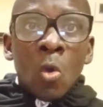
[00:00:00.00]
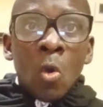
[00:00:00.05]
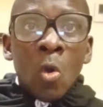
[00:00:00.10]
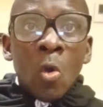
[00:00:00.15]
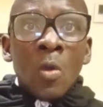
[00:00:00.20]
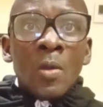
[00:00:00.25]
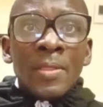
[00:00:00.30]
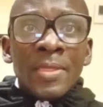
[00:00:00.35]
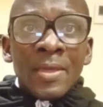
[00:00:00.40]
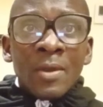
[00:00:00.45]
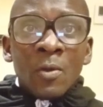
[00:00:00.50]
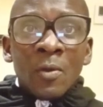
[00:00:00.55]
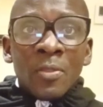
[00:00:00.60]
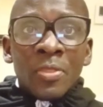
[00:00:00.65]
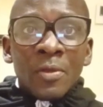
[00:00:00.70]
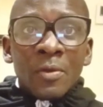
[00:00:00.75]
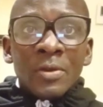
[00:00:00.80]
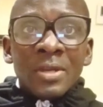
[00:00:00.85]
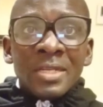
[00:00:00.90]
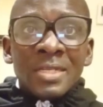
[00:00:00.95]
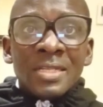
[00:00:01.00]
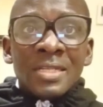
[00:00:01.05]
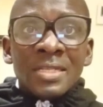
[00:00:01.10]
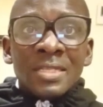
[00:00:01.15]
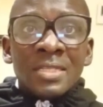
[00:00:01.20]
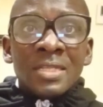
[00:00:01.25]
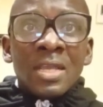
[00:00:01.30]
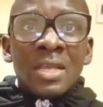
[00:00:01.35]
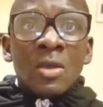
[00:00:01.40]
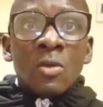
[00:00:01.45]
all the
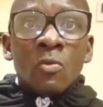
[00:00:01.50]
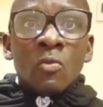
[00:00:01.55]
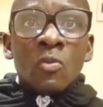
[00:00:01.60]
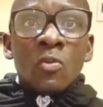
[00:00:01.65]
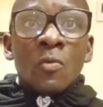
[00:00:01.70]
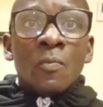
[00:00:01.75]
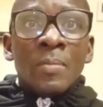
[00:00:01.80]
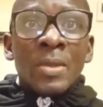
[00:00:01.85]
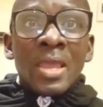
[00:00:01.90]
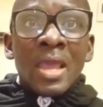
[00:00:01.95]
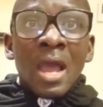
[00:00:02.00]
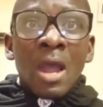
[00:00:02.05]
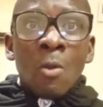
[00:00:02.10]
authorities will be